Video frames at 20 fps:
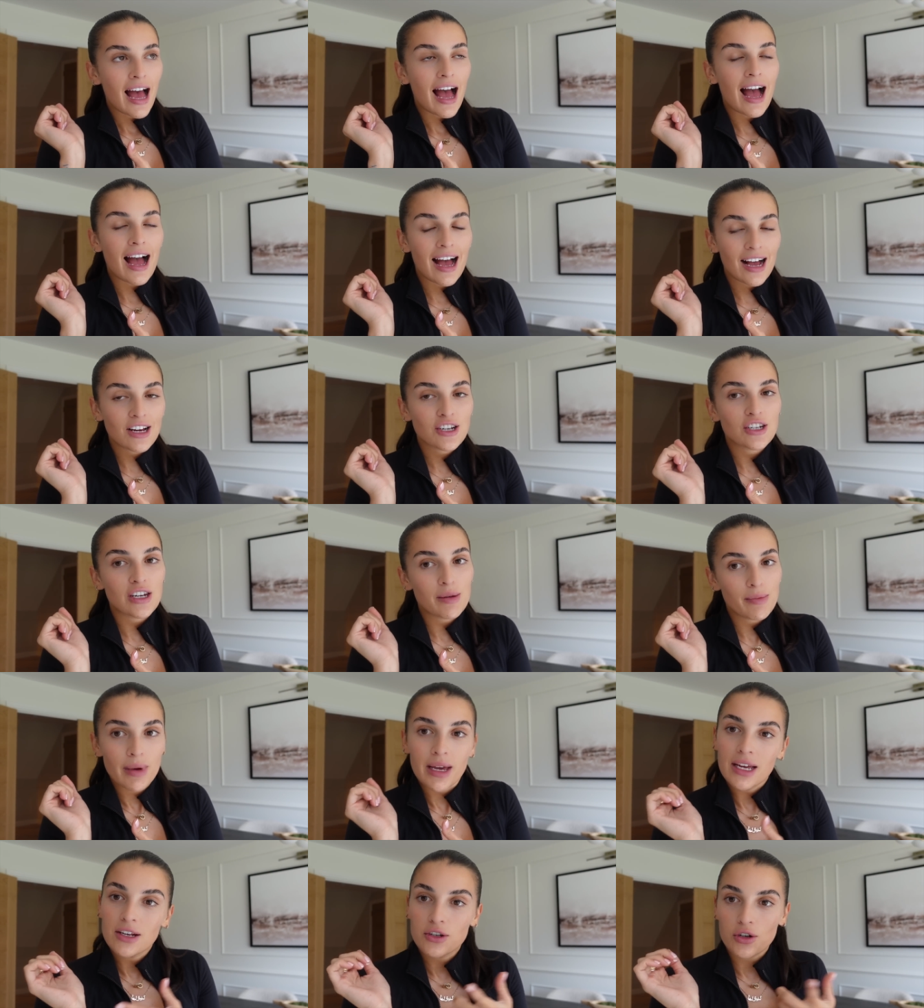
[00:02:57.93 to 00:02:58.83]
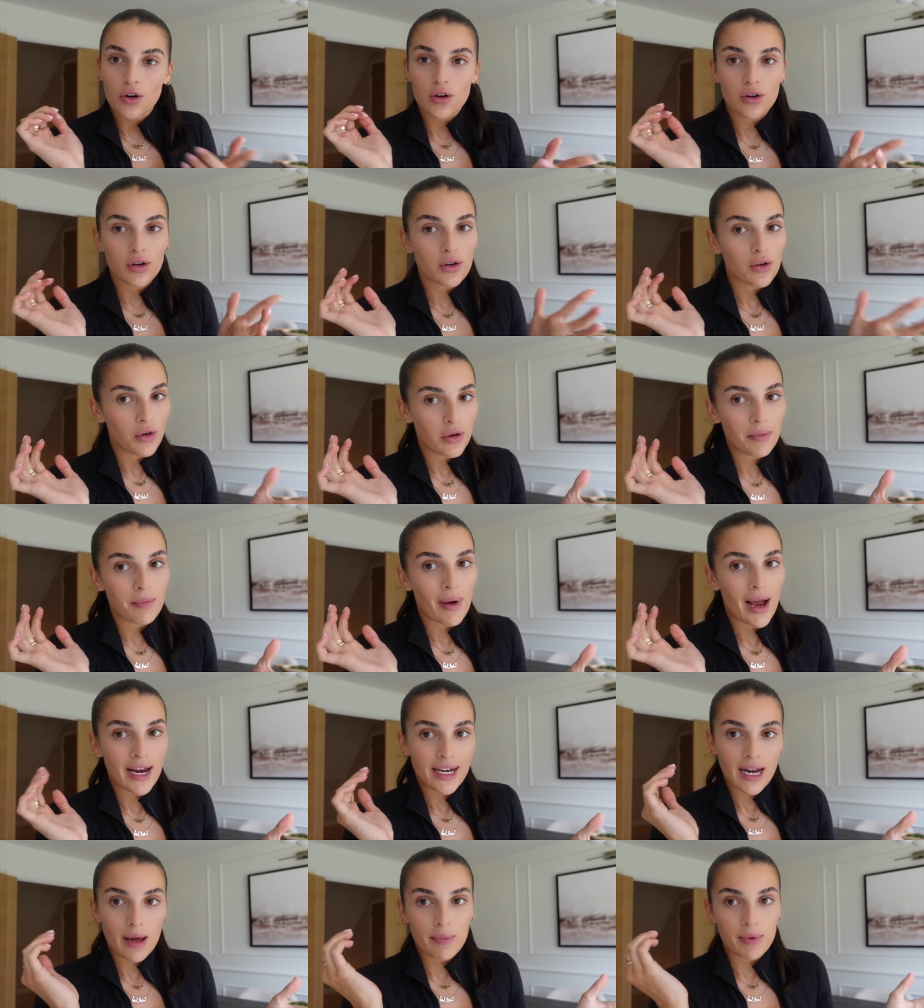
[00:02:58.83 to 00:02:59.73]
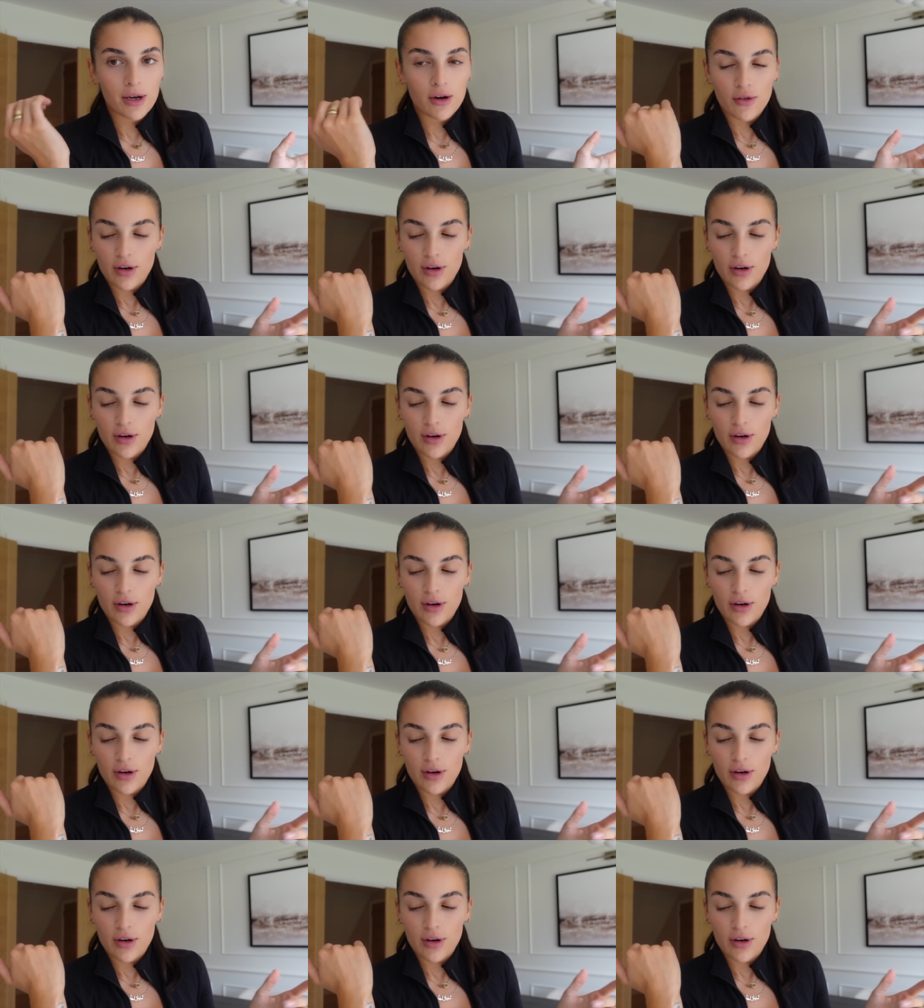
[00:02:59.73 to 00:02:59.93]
I actually made Jordan go and buy nappy